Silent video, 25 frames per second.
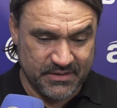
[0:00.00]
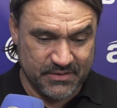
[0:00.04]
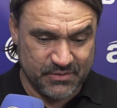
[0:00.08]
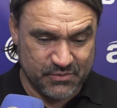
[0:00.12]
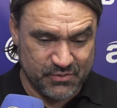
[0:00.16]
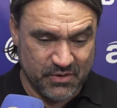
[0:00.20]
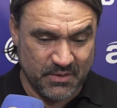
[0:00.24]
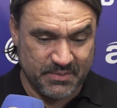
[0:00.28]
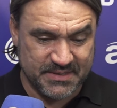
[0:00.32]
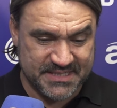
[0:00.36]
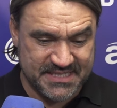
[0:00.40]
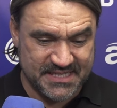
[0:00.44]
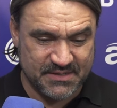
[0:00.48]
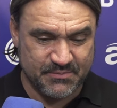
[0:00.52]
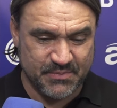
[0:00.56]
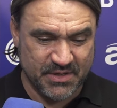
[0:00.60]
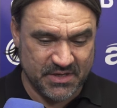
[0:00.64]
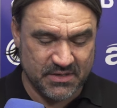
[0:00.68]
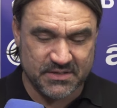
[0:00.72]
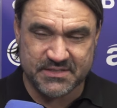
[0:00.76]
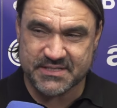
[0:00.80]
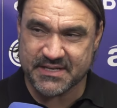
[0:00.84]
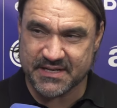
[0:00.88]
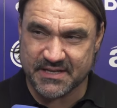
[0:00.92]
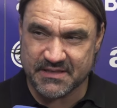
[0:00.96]
Roberts in
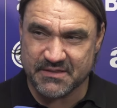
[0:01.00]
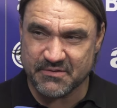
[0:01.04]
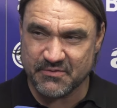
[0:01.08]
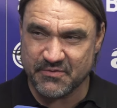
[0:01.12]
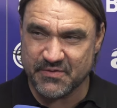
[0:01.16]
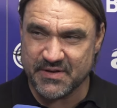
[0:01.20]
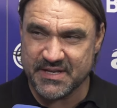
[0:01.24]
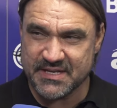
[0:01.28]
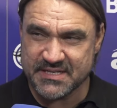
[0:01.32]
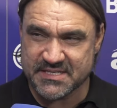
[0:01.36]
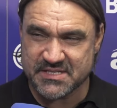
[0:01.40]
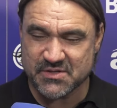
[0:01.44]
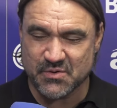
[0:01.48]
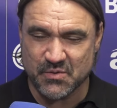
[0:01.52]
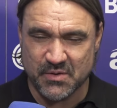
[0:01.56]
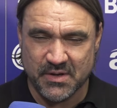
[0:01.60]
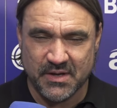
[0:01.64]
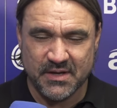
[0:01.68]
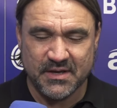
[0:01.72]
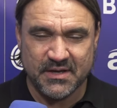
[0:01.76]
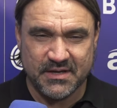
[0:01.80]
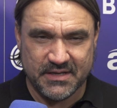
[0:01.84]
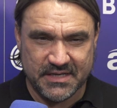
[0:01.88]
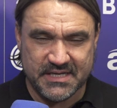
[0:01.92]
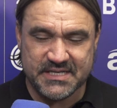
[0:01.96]
because I got the feeling so
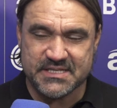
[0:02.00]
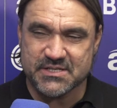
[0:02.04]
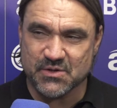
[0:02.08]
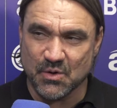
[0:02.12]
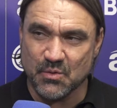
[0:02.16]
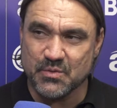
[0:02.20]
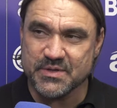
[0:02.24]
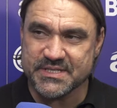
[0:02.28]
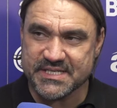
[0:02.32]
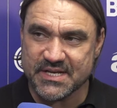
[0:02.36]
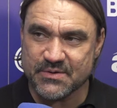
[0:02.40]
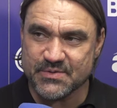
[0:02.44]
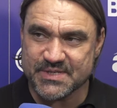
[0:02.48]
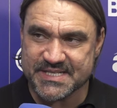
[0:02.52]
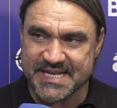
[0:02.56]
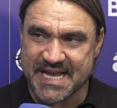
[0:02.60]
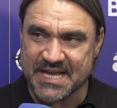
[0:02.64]
he's always there with